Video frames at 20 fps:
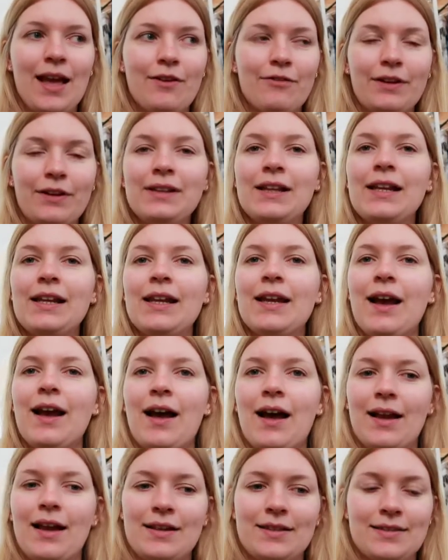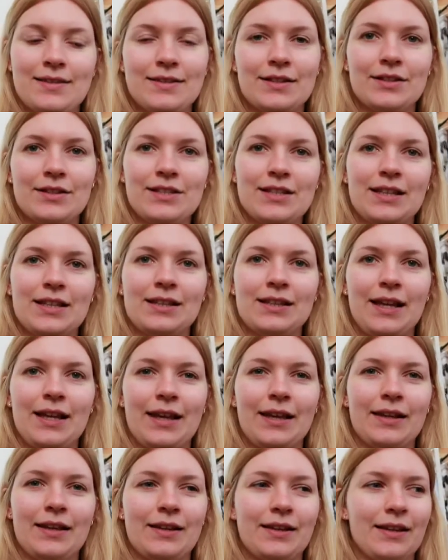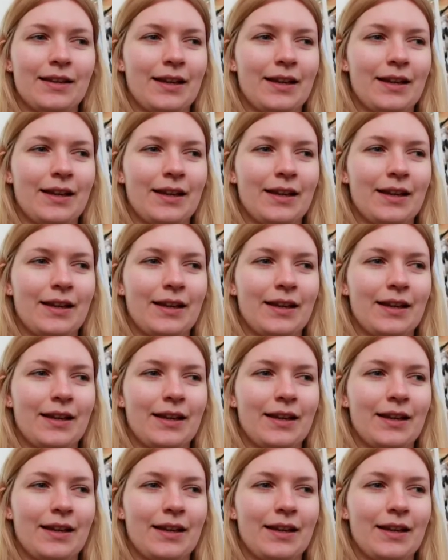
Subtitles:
finally I started like